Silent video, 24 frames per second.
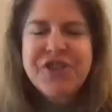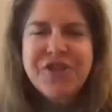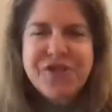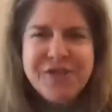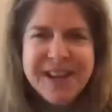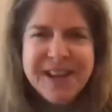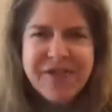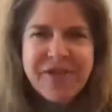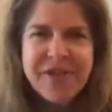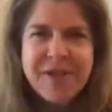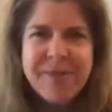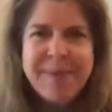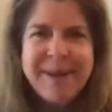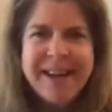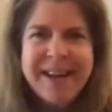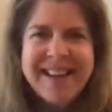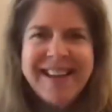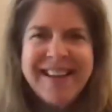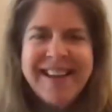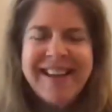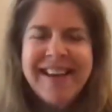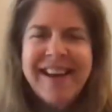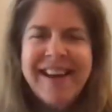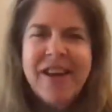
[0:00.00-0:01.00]
afternoon,
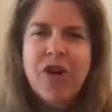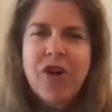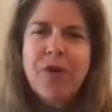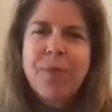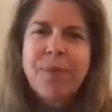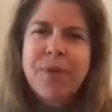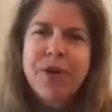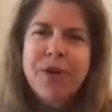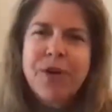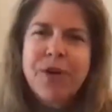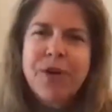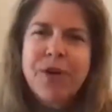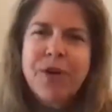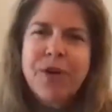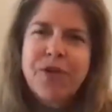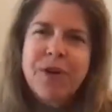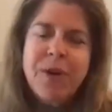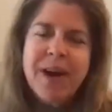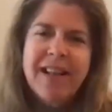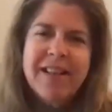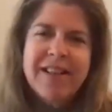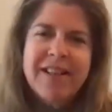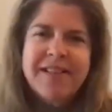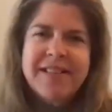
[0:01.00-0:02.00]
everybody. I hope you're doing
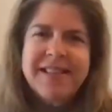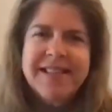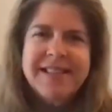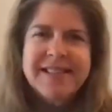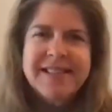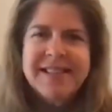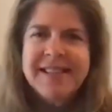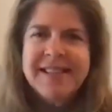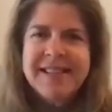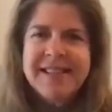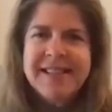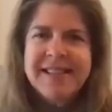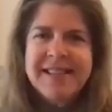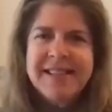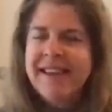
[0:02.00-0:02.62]
well on this